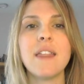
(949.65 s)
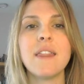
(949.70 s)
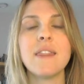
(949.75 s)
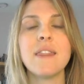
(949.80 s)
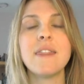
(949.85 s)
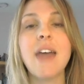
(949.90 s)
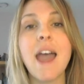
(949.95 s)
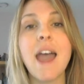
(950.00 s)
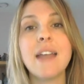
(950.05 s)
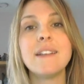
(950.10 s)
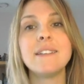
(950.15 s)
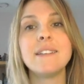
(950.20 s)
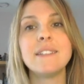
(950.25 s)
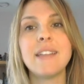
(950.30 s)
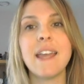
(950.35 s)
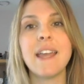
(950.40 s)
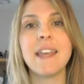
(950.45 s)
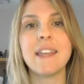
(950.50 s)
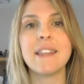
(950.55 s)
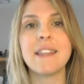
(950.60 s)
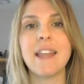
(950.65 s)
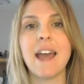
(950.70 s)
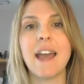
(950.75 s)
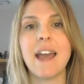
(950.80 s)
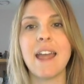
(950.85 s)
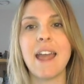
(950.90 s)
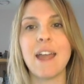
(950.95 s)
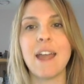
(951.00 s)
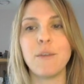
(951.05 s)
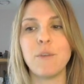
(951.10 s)
then taken
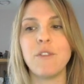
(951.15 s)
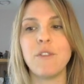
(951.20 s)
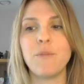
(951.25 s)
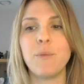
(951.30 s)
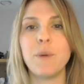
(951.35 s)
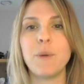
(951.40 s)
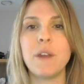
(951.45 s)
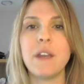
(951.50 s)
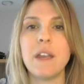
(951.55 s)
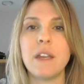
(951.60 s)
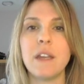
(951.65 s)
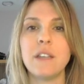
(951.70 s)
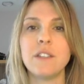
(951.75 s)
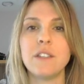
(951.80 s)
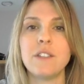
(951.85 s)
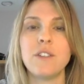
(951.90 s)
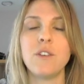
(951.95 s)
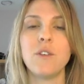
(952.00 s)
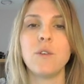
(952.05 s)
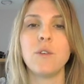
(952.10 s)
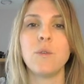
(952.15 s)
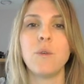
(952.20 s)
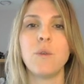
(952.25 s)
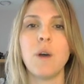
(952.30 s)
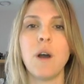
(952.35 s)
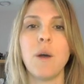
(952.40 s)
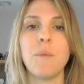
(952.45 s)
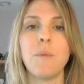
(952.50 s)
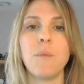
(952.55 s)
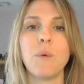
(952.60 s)
that and we've put it into
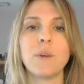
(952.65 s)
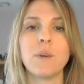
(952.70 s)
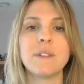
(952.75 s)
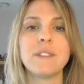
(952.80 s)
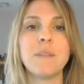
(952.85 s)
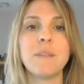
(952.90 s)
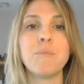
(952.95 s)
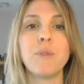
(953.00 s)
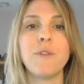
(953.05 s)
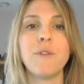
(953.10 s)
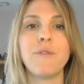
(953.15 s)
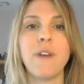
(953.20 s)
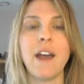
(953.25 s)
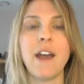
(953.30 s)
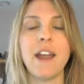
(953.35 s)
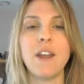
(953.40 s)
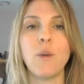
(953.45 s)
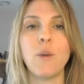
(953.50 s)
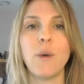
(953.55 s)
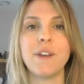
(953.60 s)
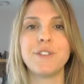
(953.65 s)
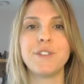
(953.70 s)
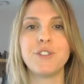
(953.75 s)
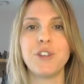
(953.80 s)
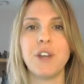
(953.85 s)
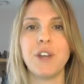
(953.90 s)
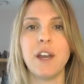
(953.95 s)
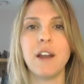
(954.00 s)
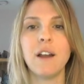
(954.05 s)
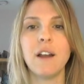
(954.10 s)
a more simplified
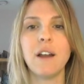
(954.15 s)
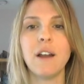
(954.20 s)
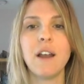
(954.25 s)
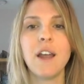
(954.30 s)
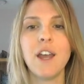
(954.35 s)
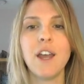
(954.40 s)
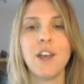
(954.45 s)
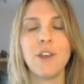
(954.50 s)
questionnaire.